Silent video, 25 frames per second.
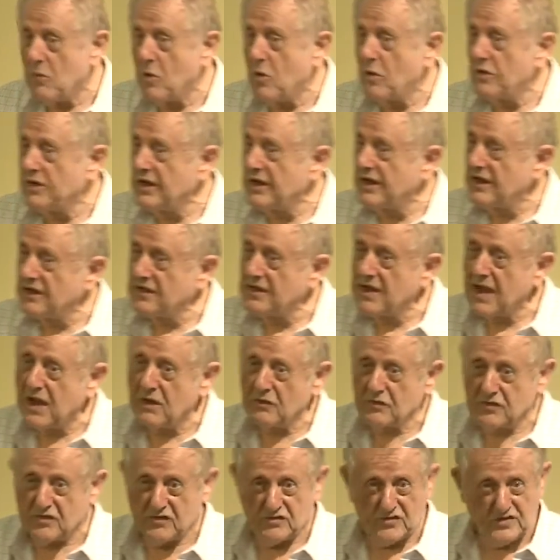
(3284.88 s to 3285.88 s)
more than a
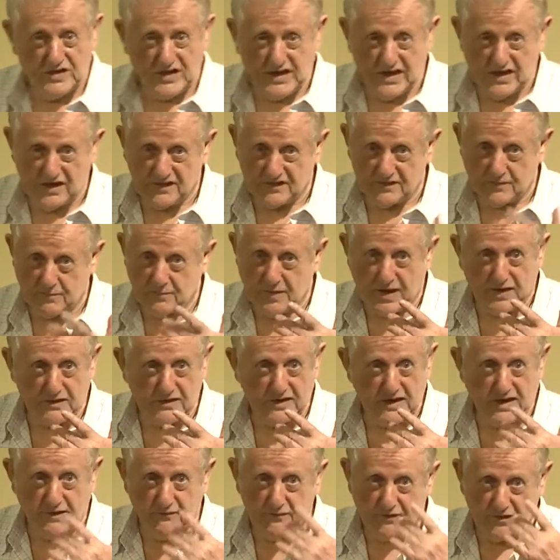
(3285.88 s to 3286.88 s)
thousand years, about
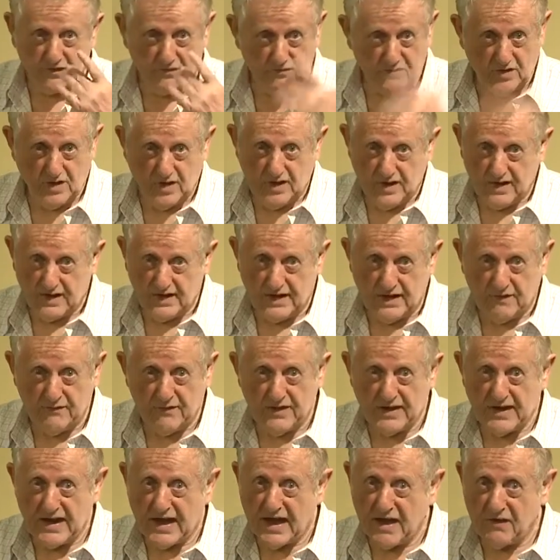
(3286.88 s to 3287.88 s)
11, 11
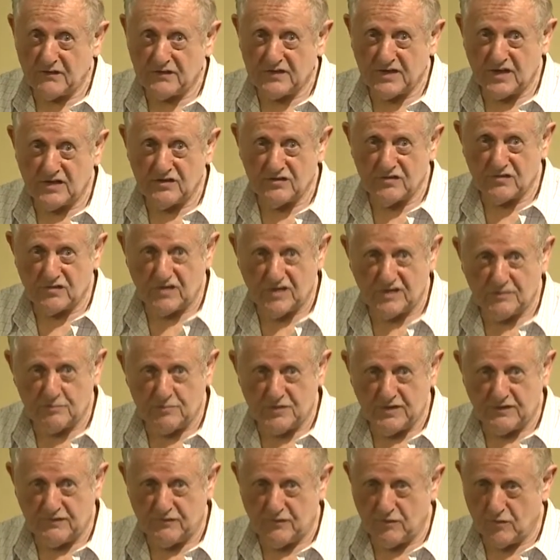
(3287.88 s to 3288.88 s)
and a half centuries
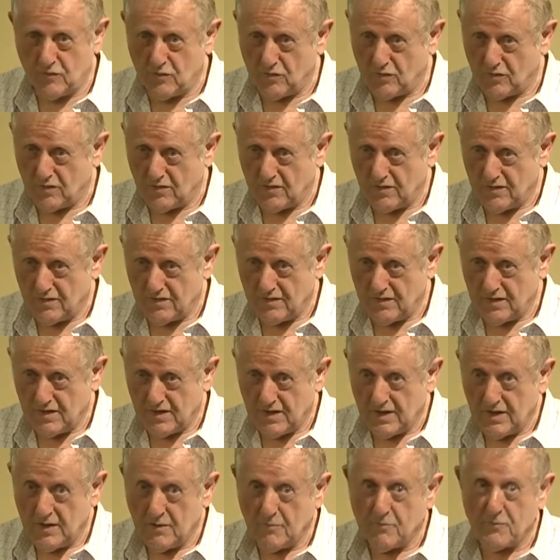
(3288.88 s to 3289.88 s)
before,
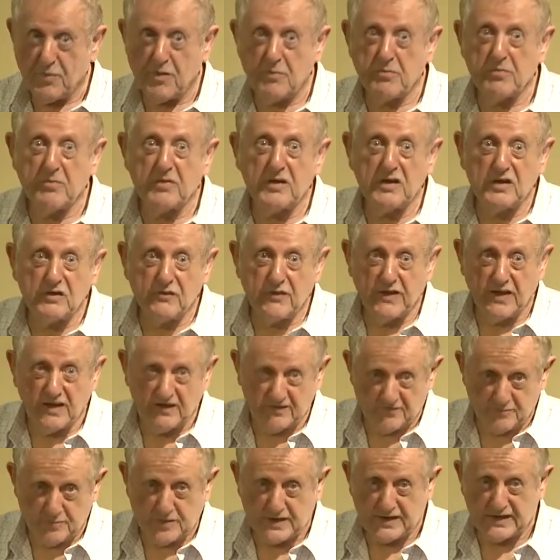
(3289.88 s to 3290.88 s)
probably
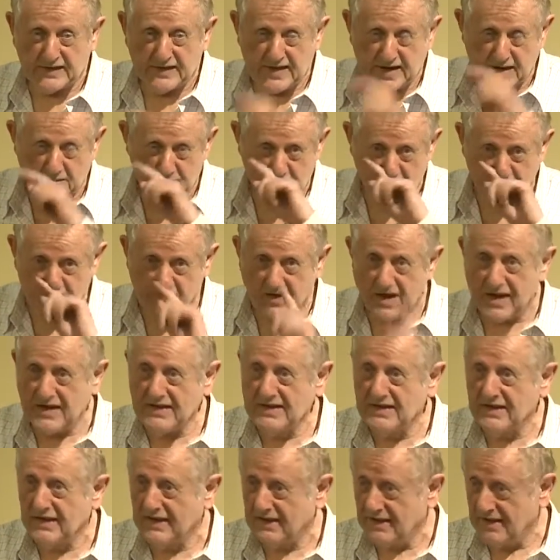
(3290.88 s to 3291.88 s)
12 by the time of
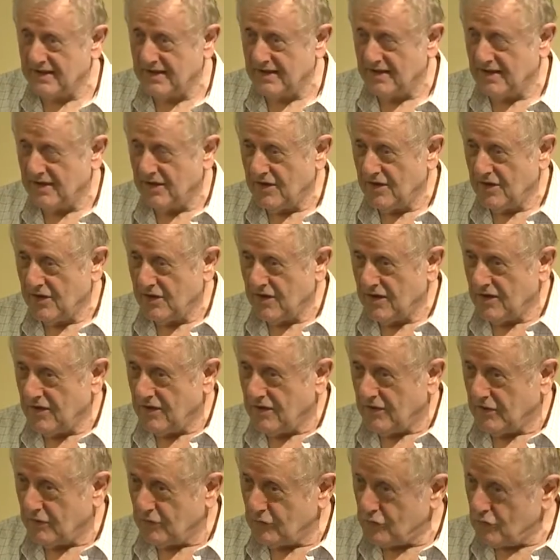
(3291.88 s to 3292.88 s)
writing,
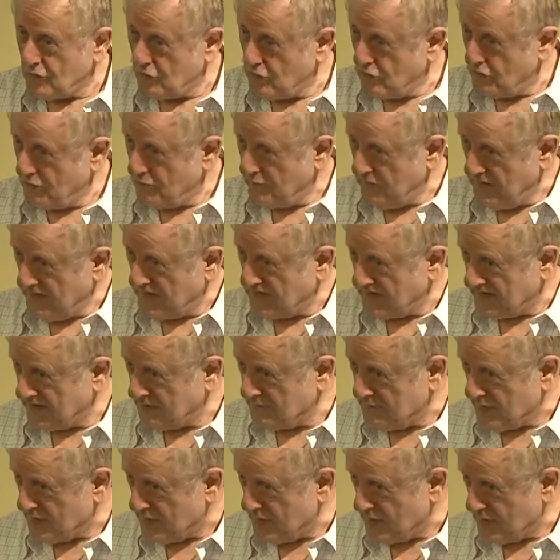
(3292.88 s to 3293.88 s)
to
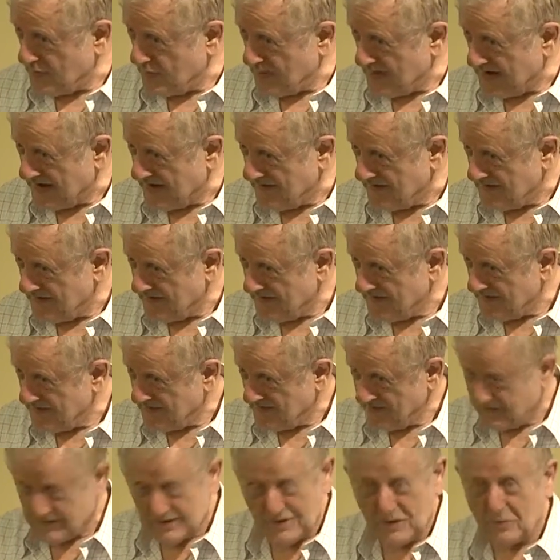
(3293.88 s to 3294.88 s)
Mrs. Manoah.
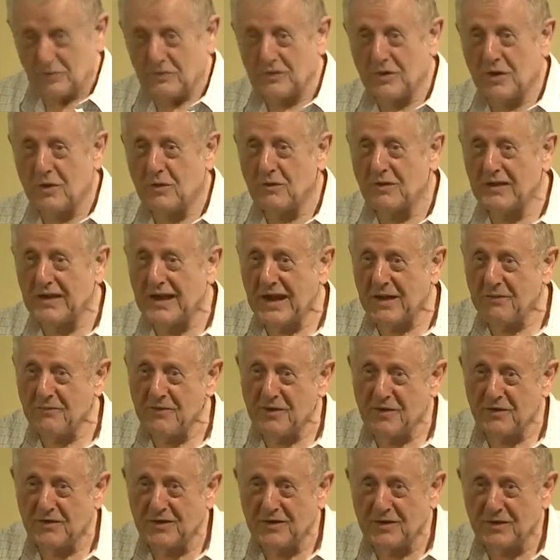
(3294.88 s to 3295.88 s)
We don't know her name,
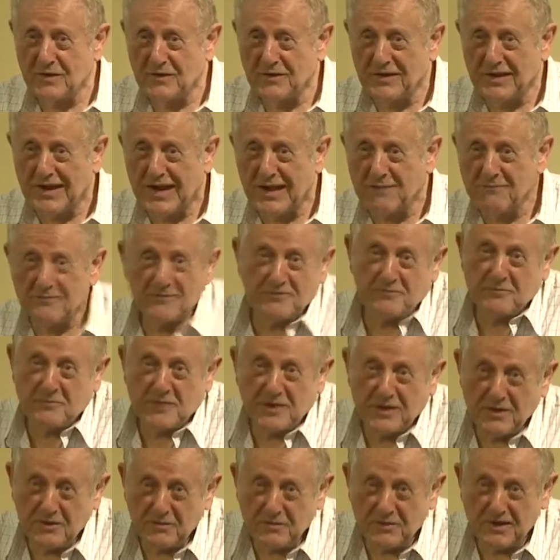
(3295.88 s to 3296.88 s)
we only know the name of
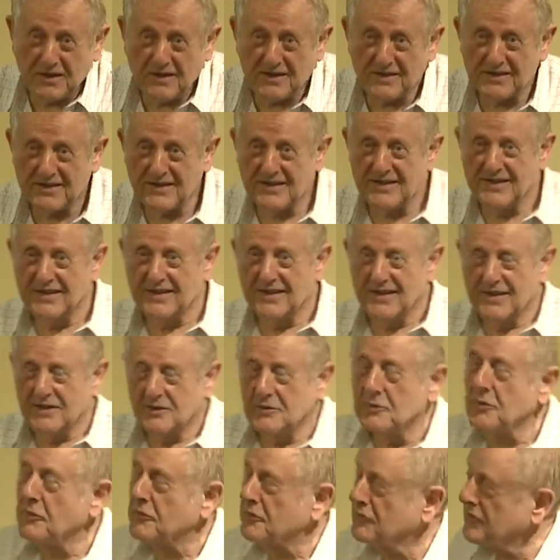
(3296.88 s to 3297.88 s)
Manoah.
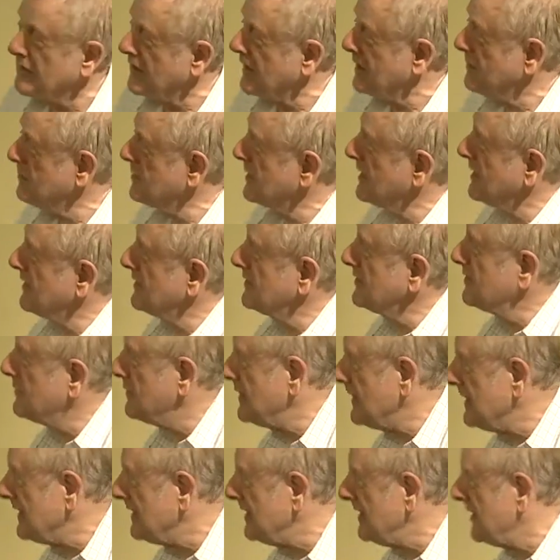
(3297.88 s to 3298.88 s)
Not fair, but that's the
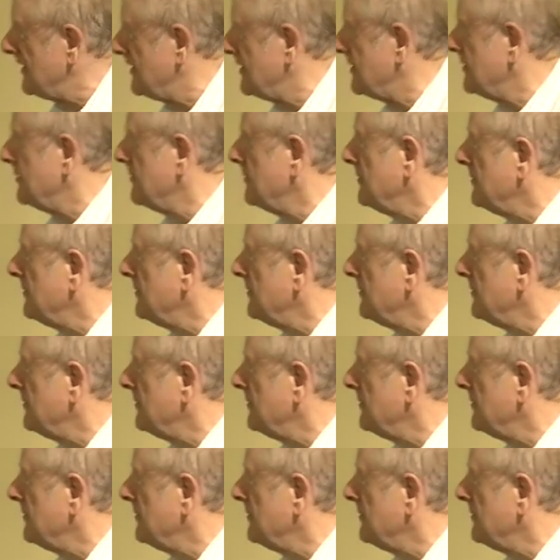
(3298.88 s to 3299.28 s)
way it is.